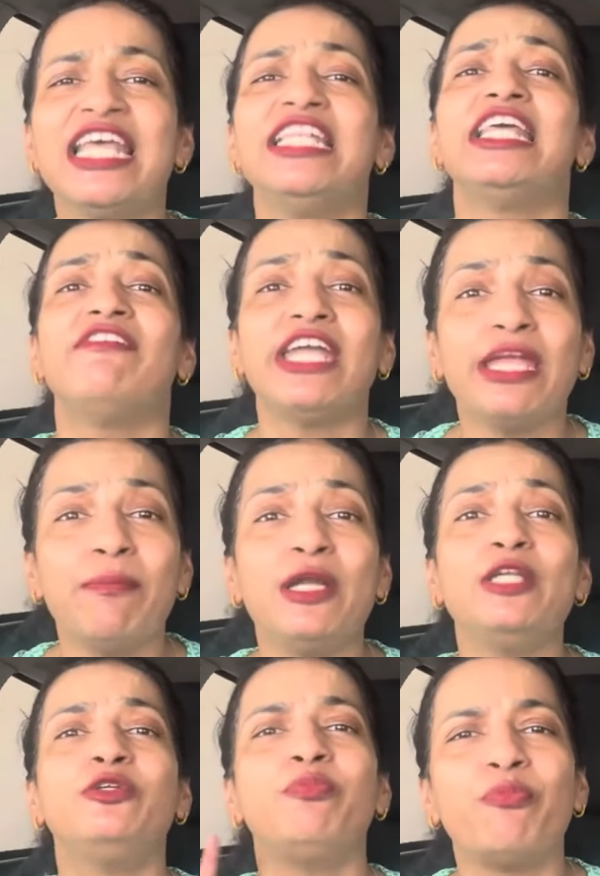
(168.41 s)
They were able
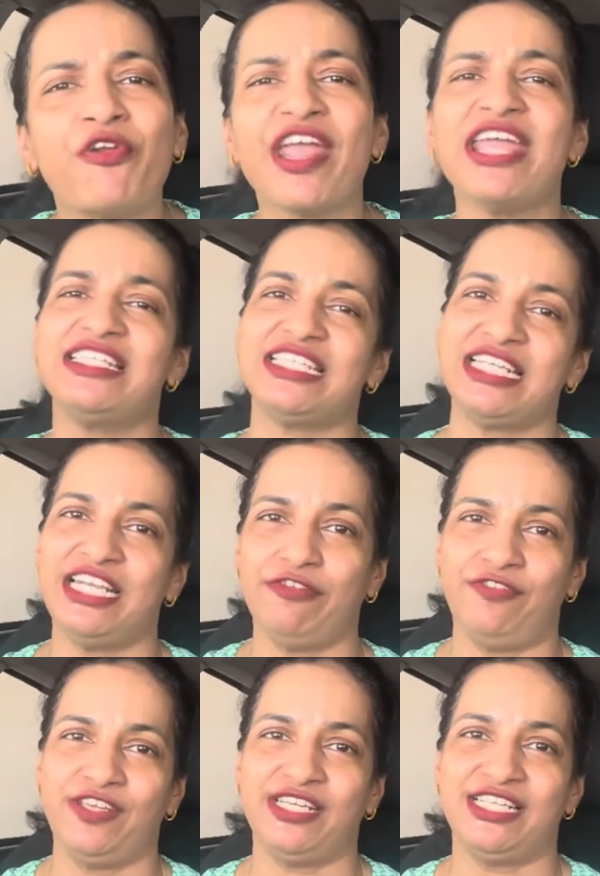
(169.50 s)
to praise in a
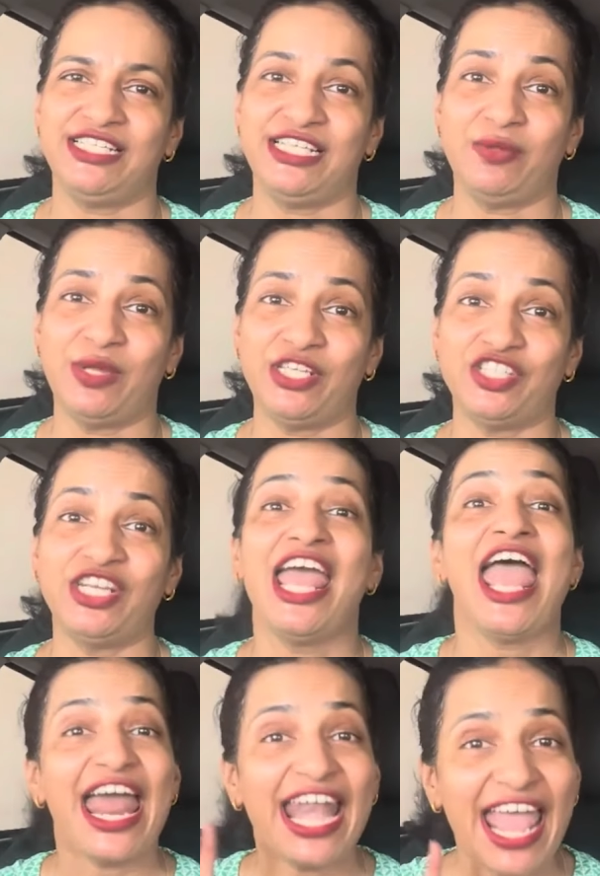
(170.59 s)
difficult situation.
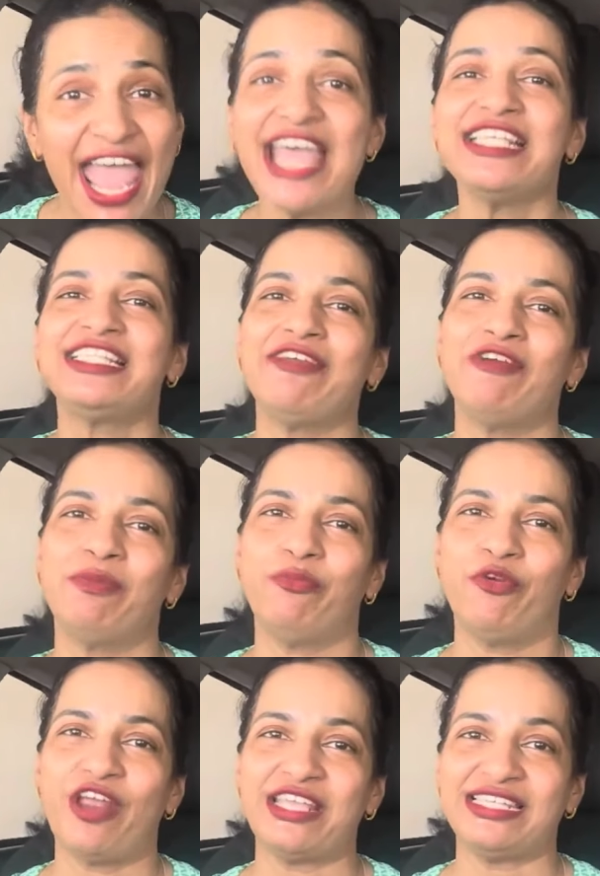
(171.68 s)
And as they were
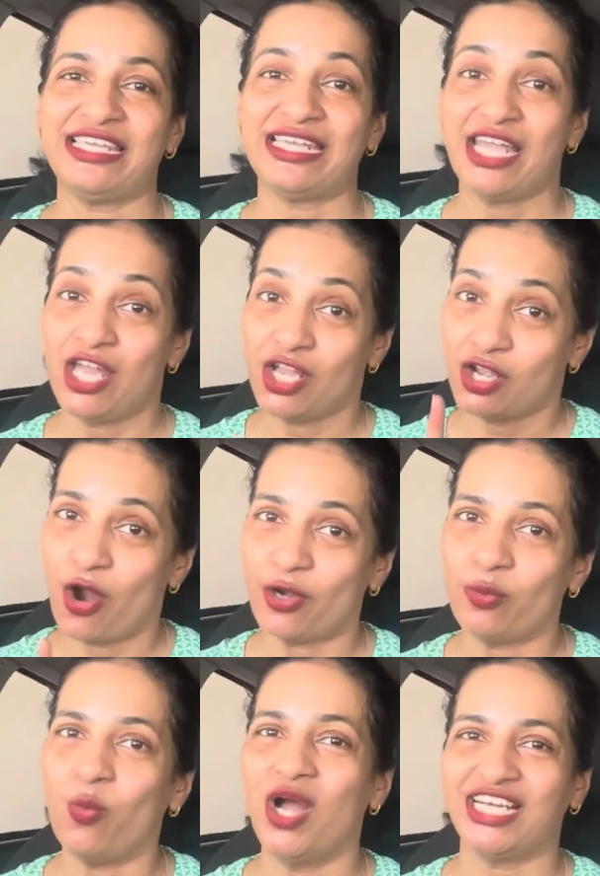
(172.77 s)
praising,
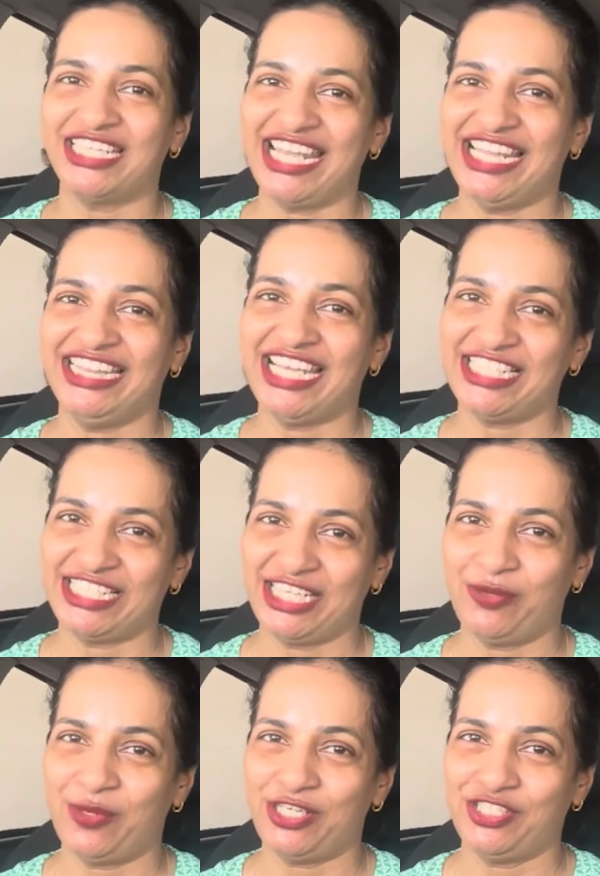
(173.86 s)
God worked in their
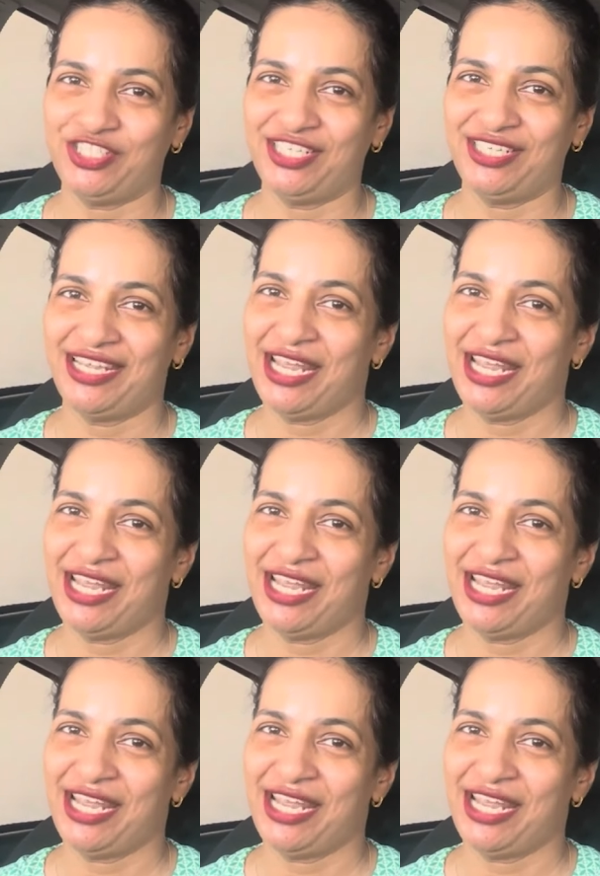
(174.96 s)
situation.